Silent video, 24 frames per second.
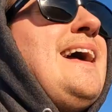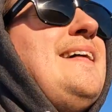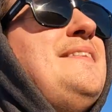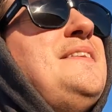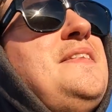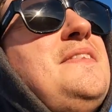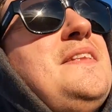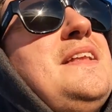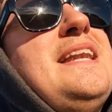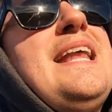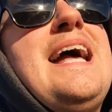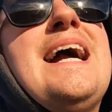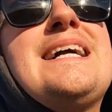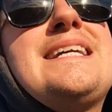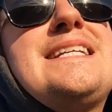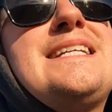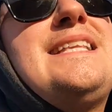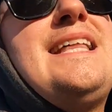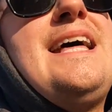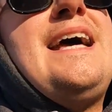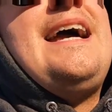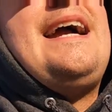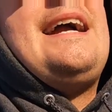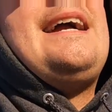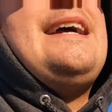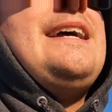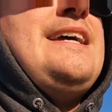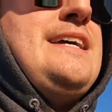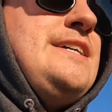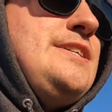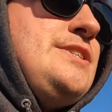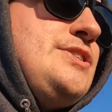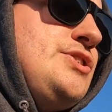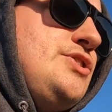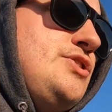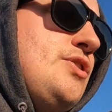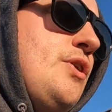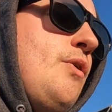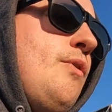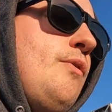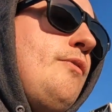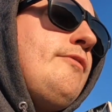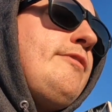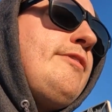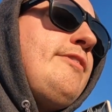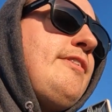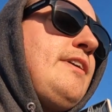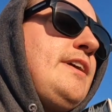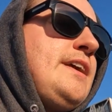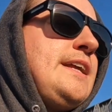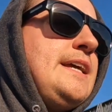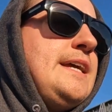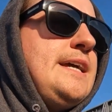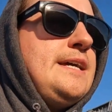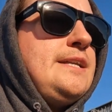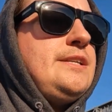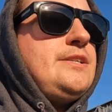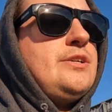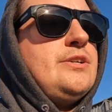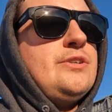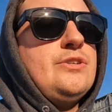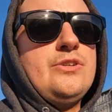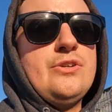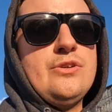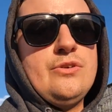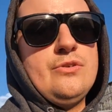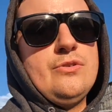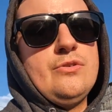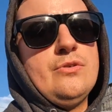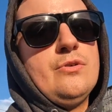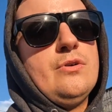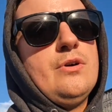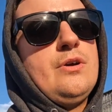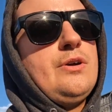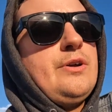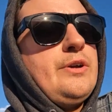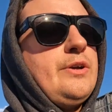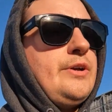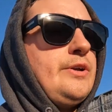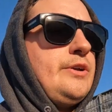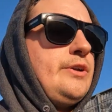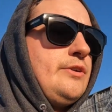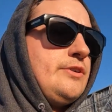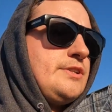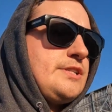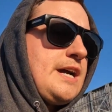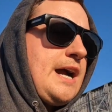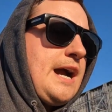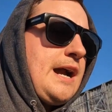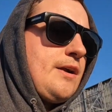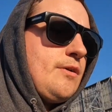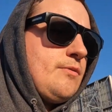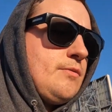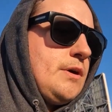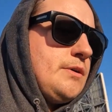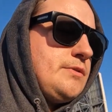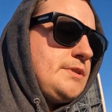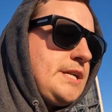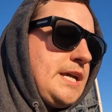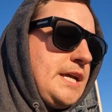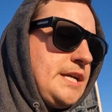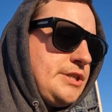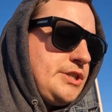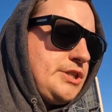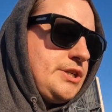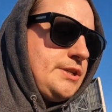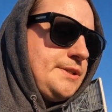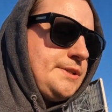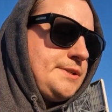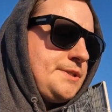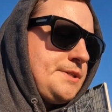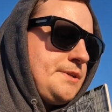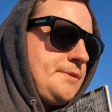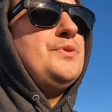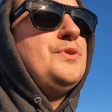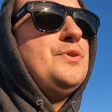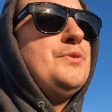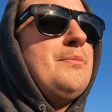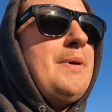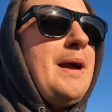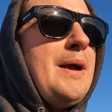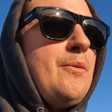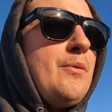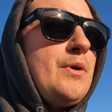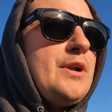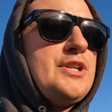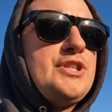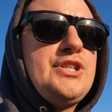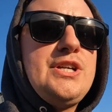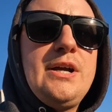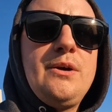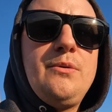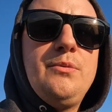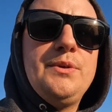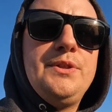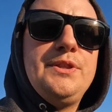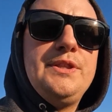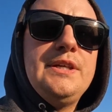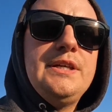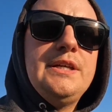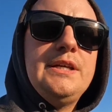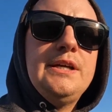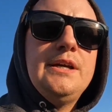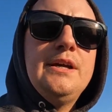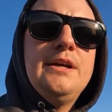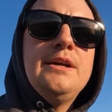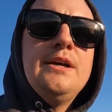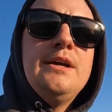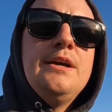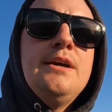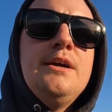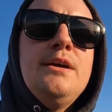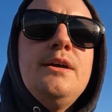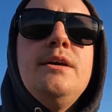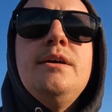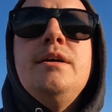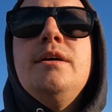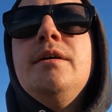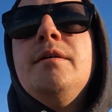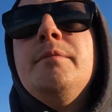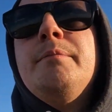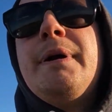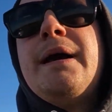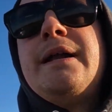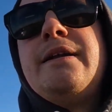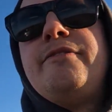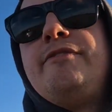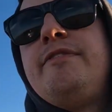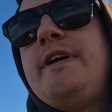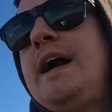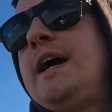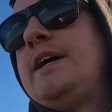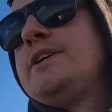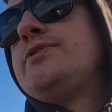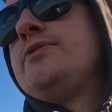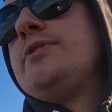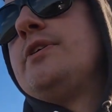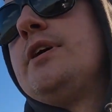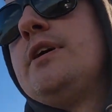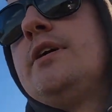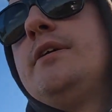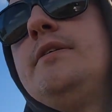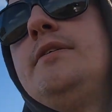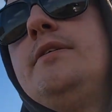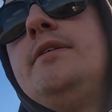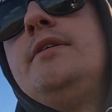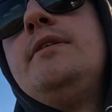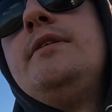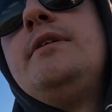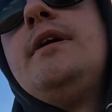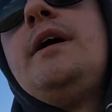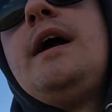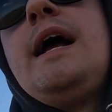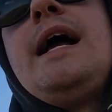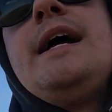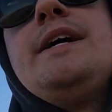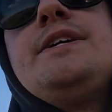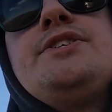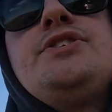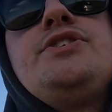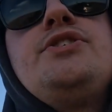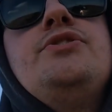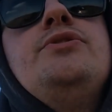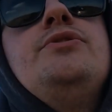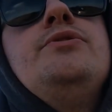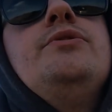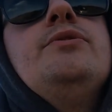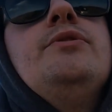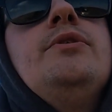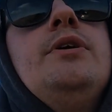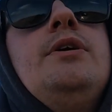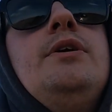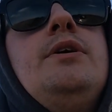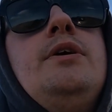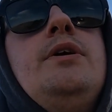And then the next thing is, don't forget to do your tire rotations. You may want to check with the manufacturer as to